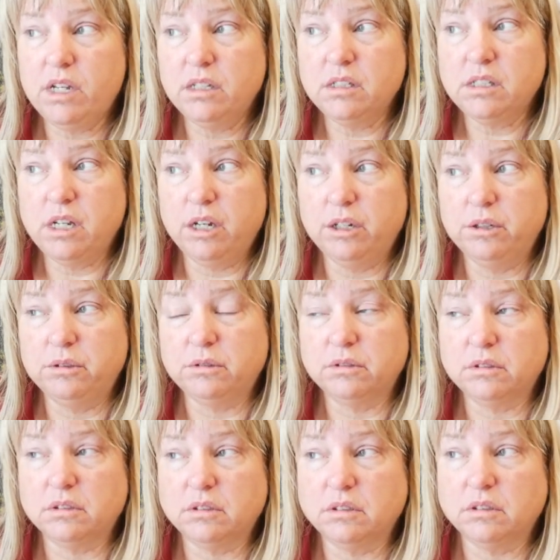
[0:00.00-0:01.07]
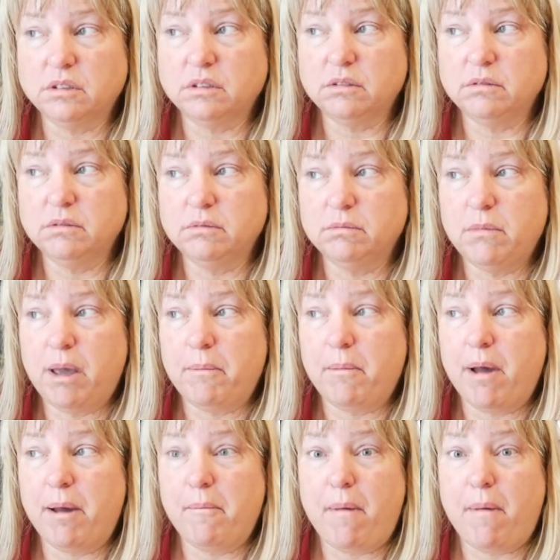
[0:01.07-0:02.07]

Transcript: So my, my,